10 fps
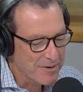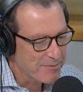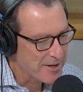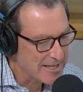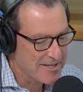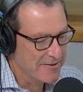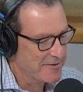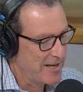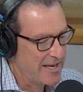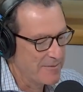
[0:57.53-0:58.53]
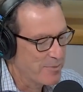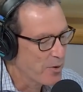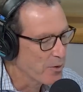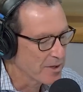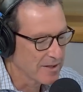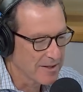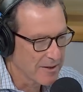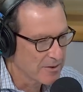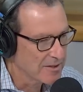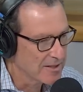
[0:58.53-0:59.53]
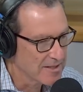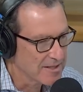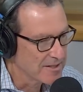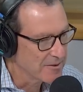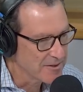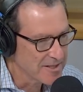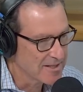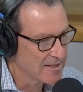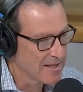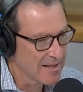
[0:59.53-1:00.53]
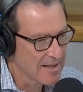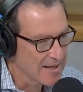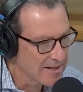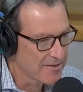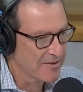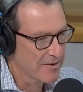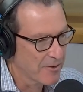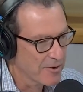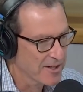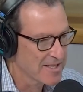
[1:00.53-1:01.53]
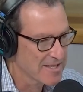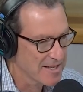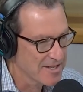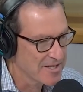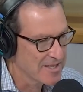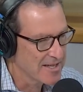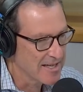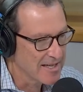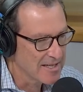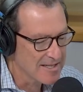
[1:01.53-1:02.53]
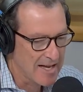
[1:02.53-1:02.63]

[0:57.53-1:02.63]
impressive and important local institution this organization is.